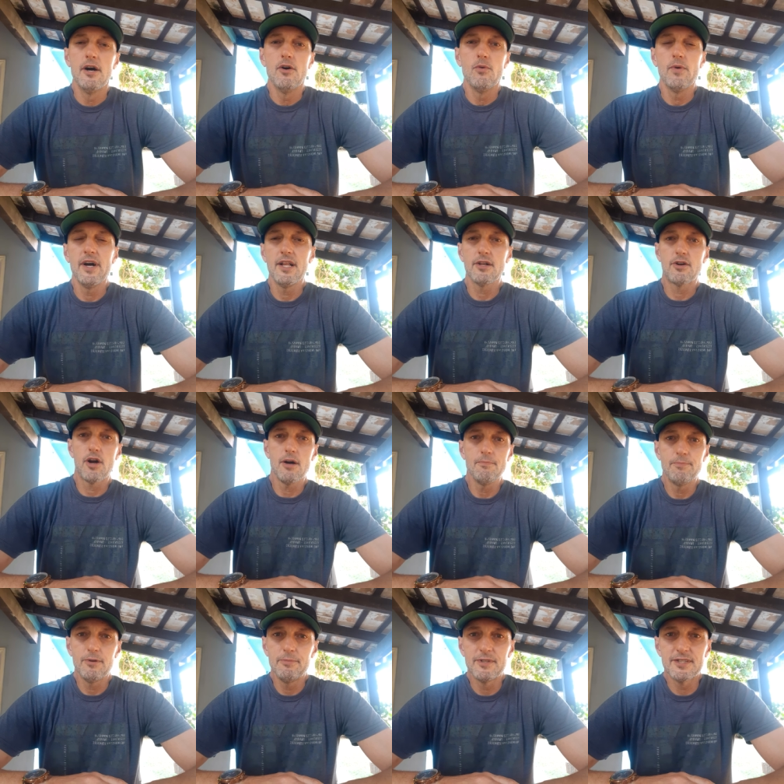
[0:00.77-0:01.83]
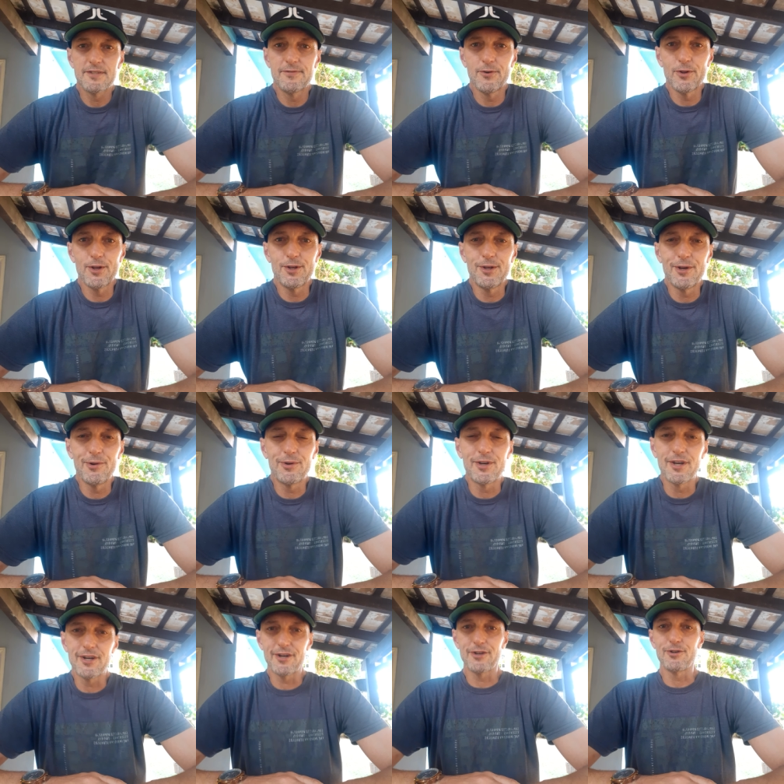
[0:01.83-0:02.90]
Well, compliments for the new
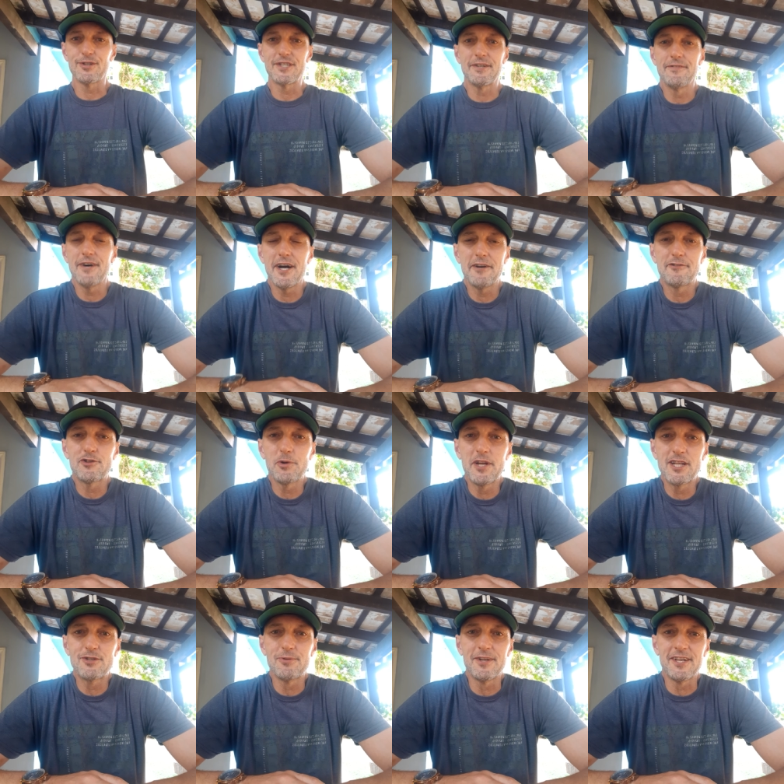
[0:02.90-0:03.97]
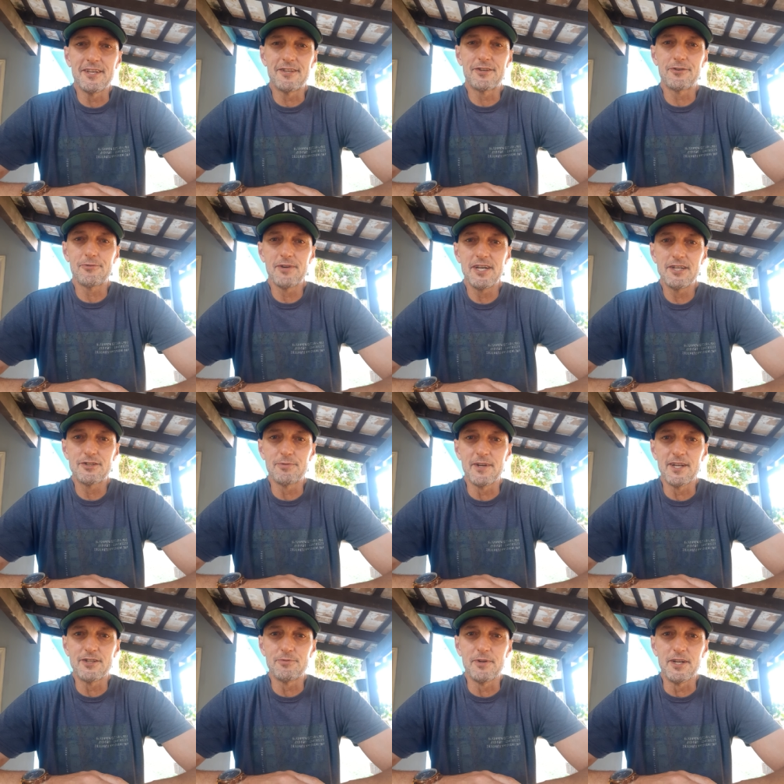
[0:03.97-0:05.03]
year. You survived 2023,
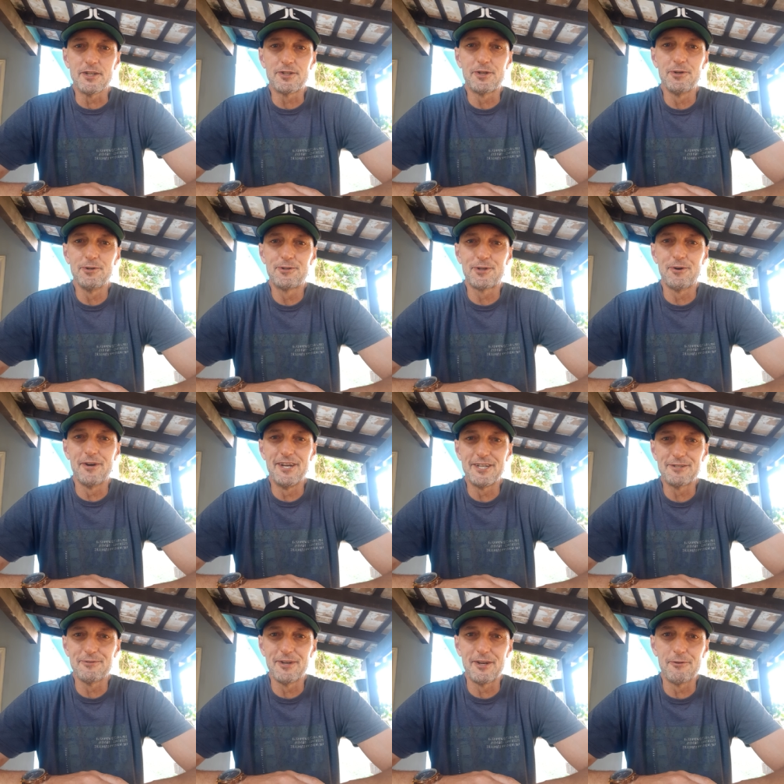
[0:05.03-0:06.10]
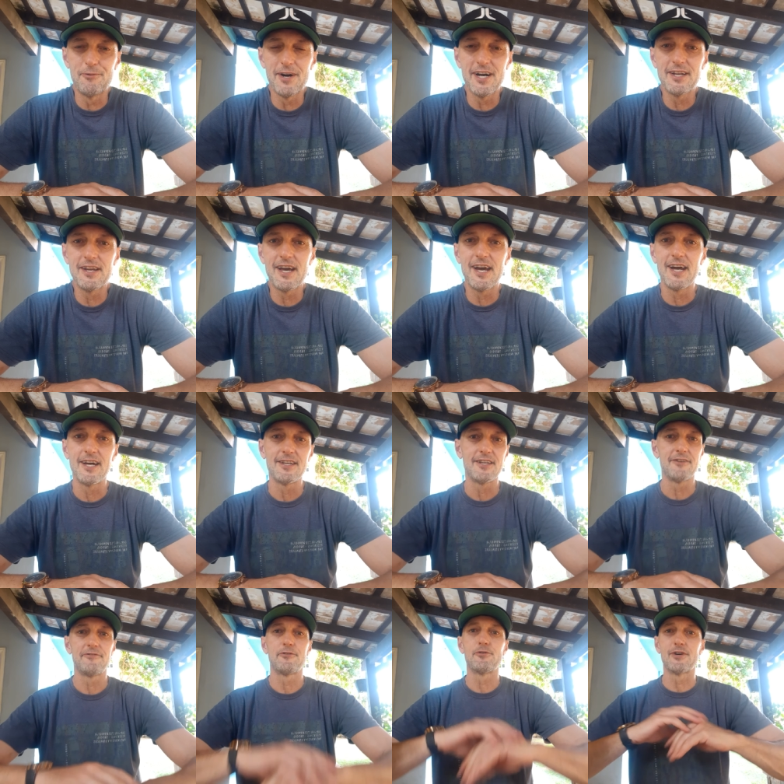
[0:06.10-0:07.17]
2022, 2021. And
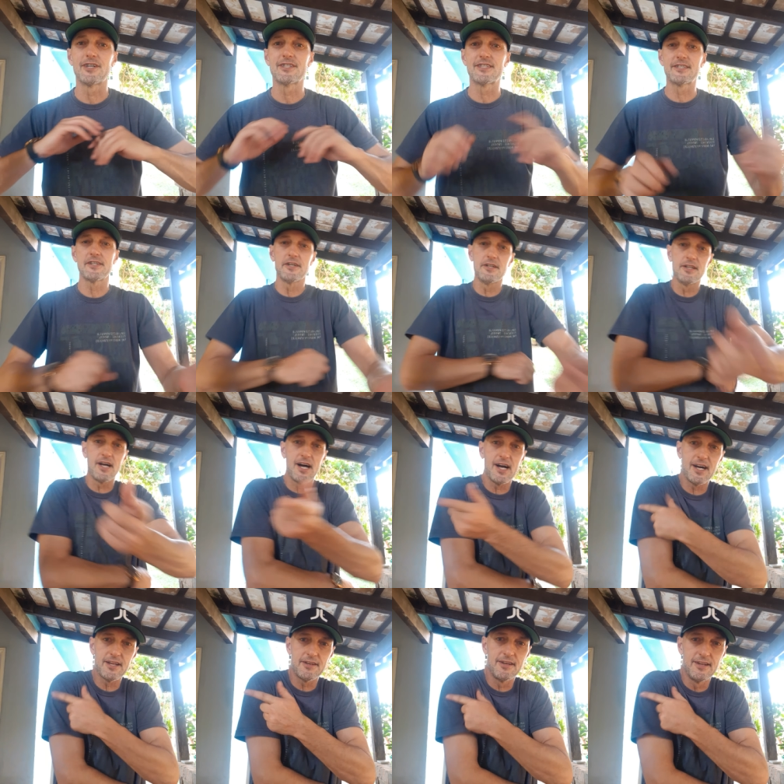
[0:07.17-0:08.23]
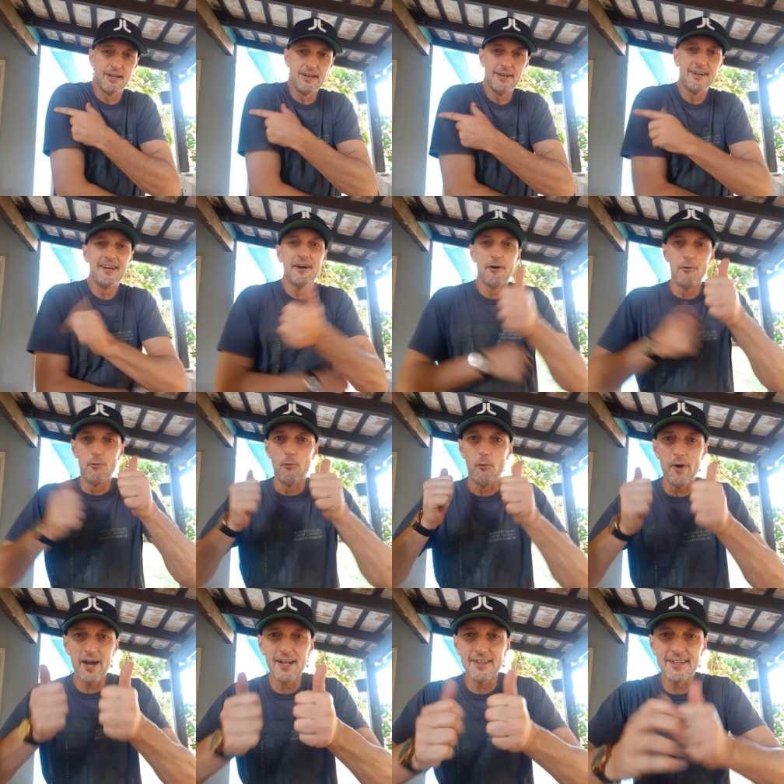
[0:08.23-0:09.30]
if you are still
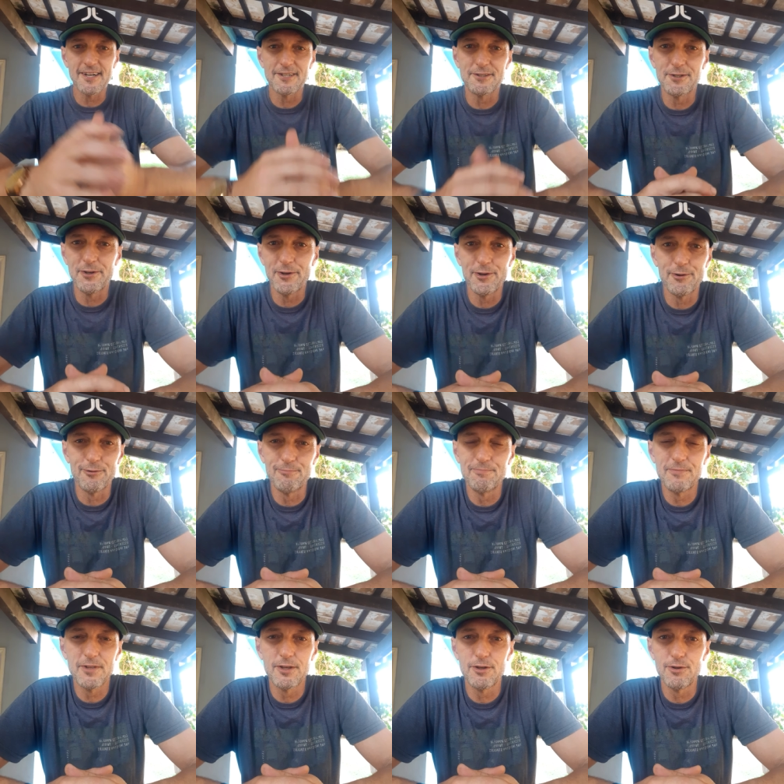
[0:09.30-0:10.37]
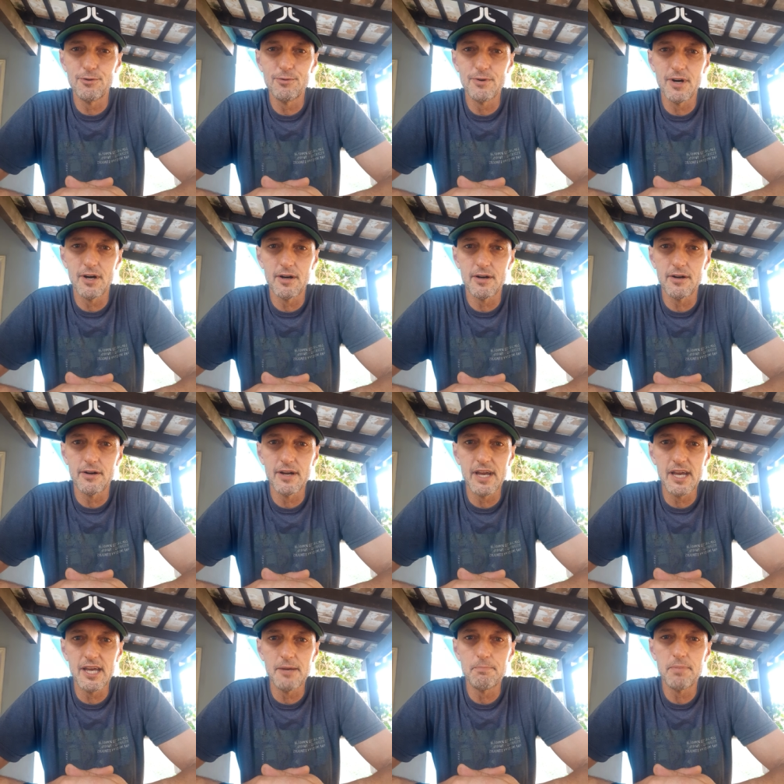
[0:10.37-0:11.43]
well done to you. You are
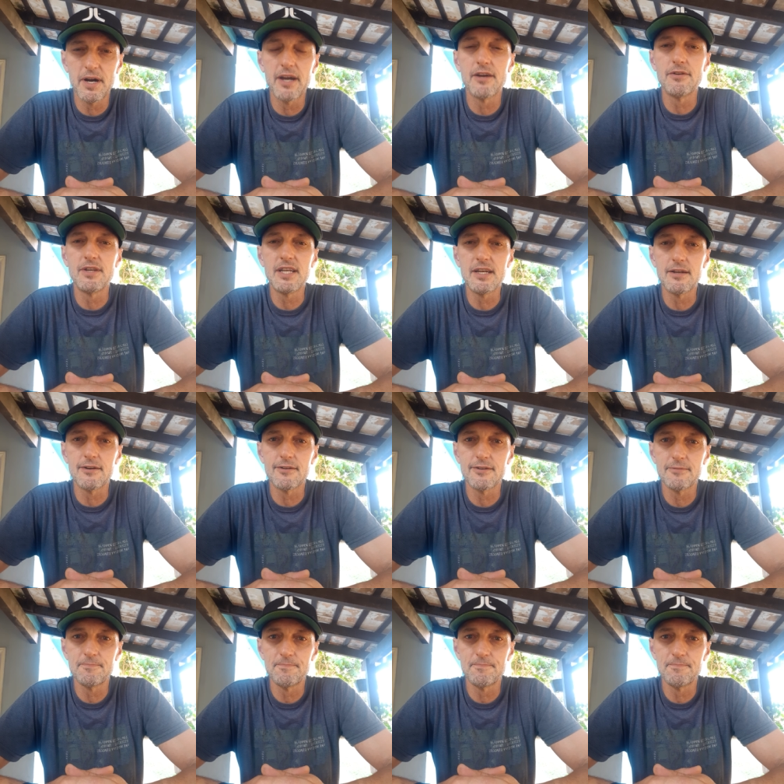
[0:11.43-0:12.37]
a pioneer.